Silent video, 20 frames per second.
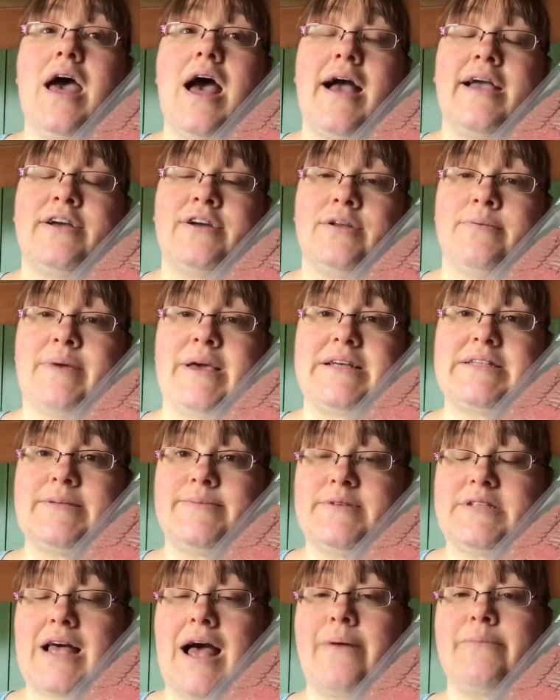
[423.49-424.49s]
I'm going to make
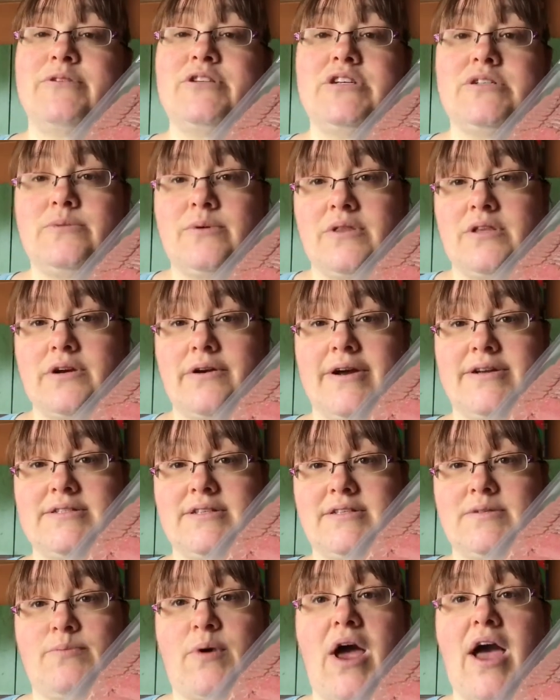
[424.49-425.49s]
some sandwiches with the
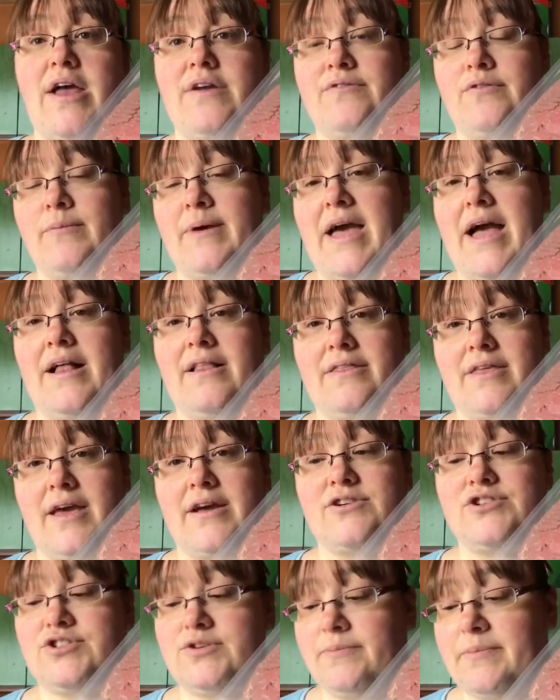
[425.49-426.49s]
crustless bread for my healthy
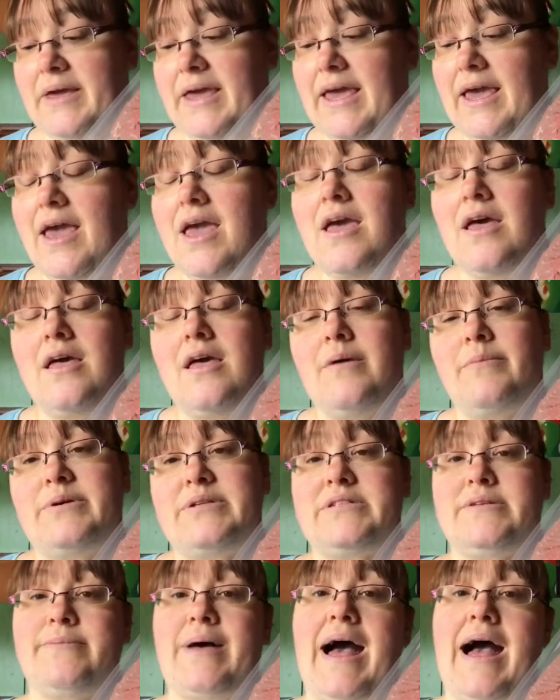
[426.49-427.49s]
extra B, put
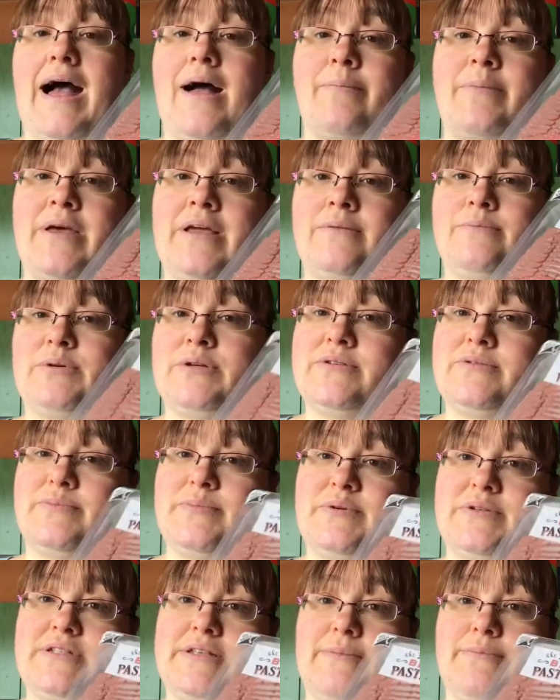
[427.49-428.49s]
some ham in, put
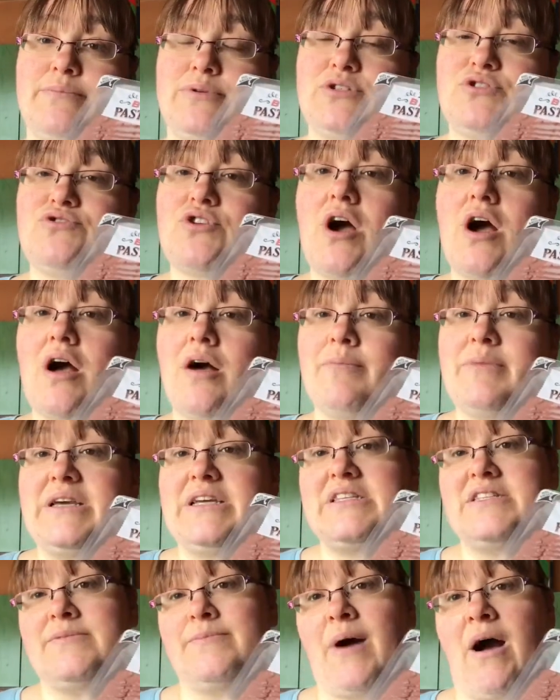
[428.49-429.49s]
some
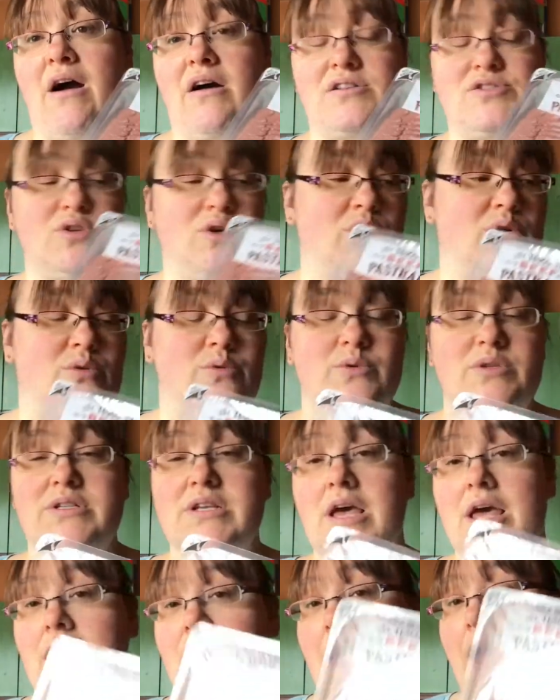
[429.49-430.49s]
pastrami, tomatoes,
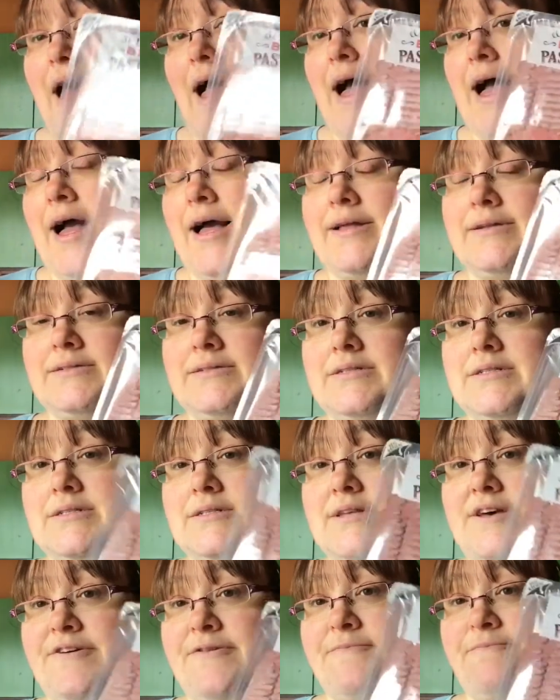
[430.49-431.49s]
and
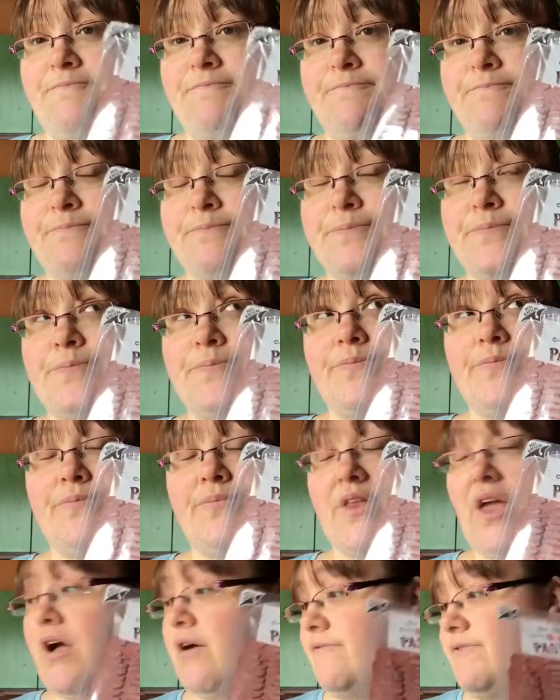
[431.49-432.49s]
some
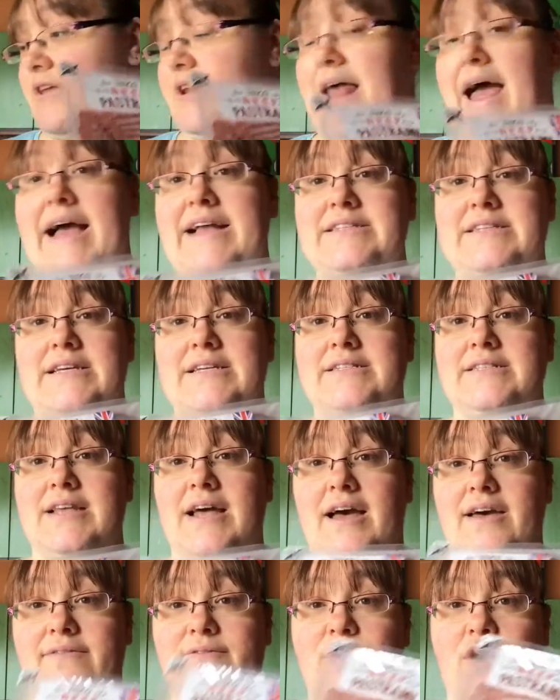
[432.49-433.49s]
of the lettuce
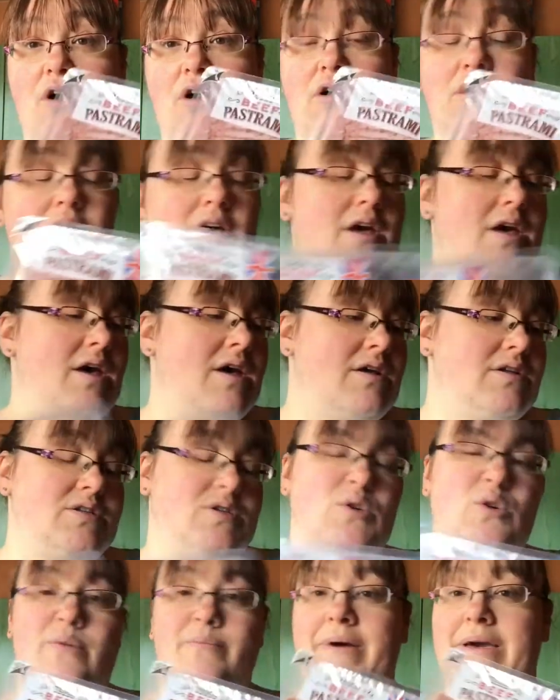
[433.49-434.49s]
that I've got.
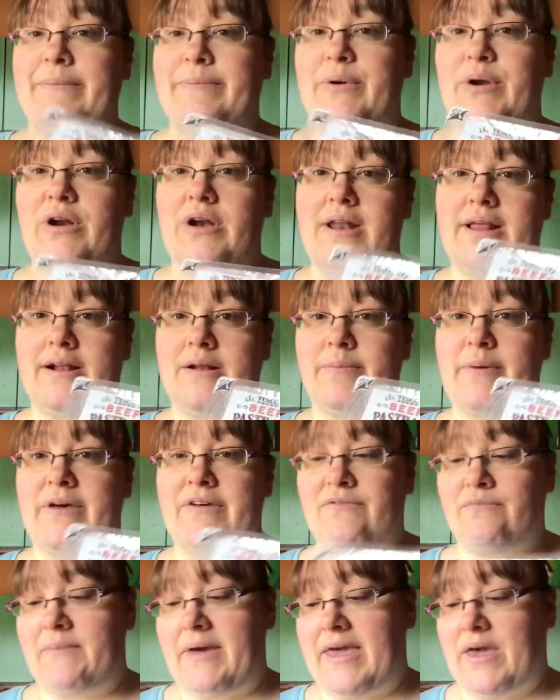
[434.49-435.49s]
So I might put a little bit
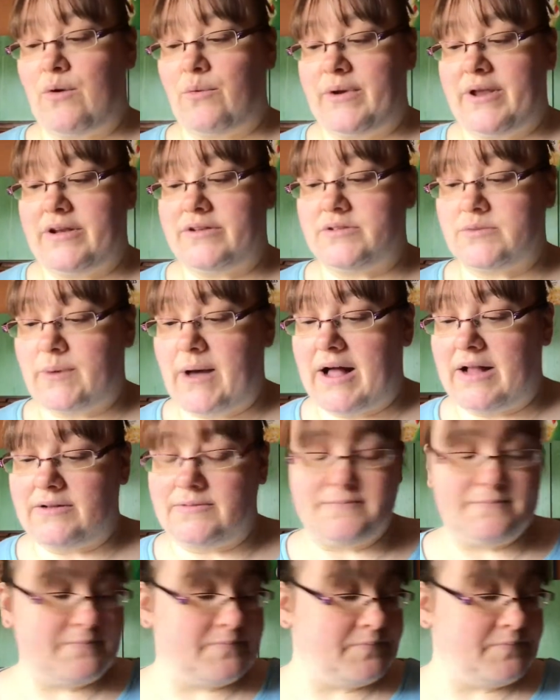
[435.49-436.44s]
of mayo in as well.